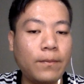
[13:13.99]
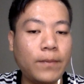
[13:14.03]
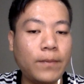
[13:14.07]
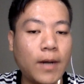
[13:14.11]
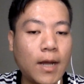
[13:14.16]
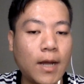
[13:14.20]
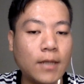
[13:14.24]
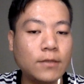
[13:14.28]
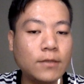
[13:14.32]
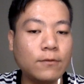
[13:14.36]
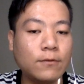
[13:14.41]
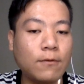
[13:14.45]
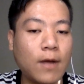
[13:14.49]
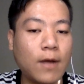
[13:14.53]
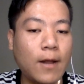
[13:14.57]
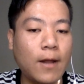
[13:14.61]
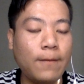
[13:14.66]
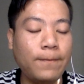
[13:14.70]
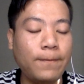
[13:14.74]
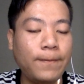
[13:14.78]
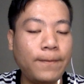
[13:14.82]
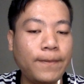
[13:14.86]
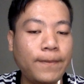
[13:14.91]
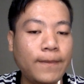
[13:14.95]
plus
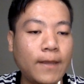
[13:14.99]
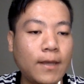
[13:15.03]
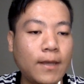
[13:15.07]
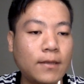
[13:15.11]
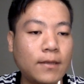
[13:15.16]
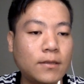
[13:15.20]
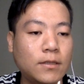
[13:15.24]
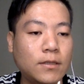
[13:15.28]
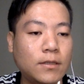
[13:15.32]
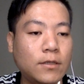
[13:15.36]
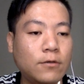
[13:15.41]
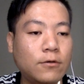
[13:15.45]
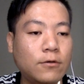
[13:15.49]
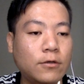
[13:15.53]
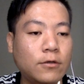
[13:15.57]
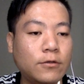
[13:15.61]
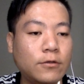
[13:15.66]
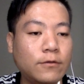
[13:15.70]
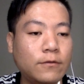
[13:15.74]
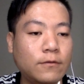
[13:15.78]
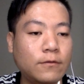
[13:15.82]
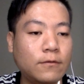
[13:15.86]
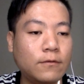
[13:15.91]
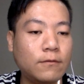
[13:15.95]
1 is equal
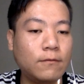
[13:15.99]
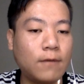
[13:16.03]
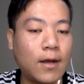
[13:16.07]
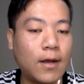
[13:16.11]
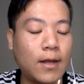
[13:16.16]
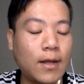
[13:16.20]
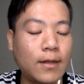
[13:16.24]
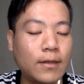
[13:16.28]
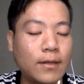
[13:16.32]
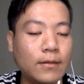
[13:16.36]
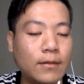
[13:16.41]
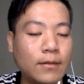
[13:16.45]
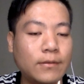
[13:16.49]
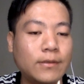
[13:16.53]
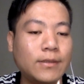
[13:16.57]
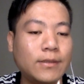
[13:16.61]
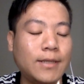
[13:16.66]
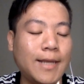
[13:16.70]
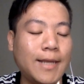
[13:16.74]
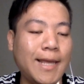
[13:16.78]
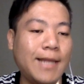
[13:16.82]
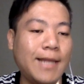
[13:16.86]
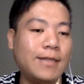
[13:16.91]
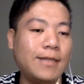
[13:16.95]
to 1,
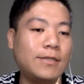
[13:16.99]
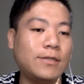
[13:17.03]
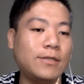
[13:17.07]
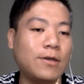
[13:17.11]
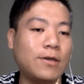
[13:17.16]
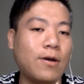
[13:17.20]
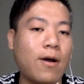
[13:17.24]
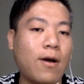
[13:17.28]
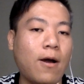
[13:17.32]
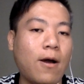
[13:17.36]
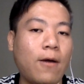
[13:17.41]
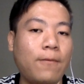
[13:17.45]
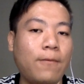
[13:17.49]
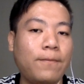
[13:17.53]
and so on.